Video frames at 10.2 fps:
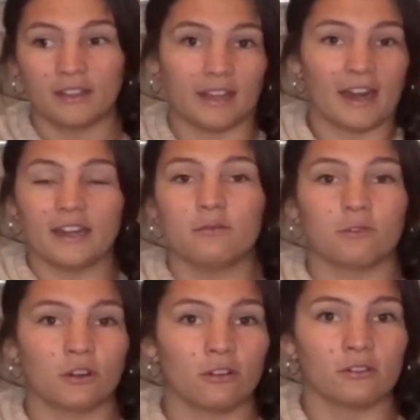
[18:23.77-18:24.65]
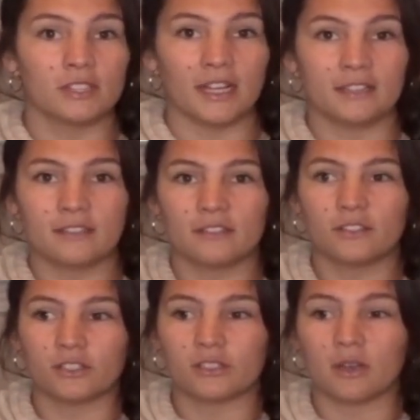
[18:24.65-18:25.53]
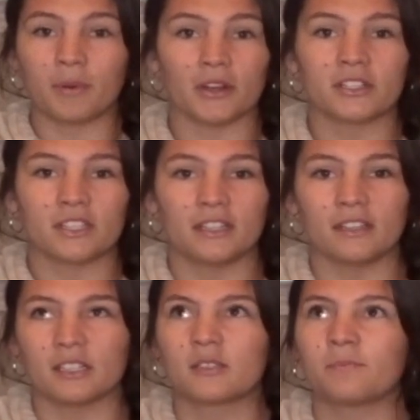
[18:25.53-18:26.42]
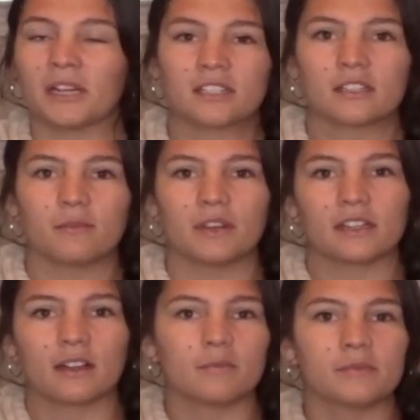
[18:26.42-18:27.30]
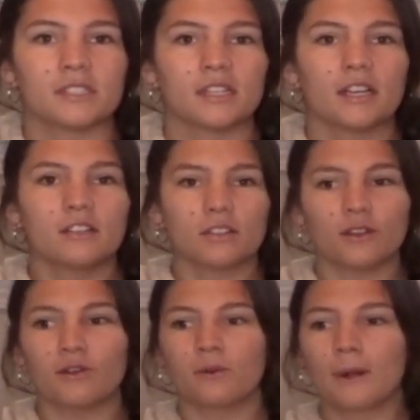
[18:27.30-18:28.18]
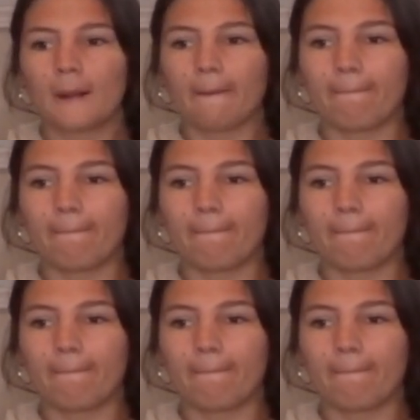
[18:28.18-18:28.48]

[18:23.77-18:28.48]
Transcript: that anyone holds as just a person, especially when it comes to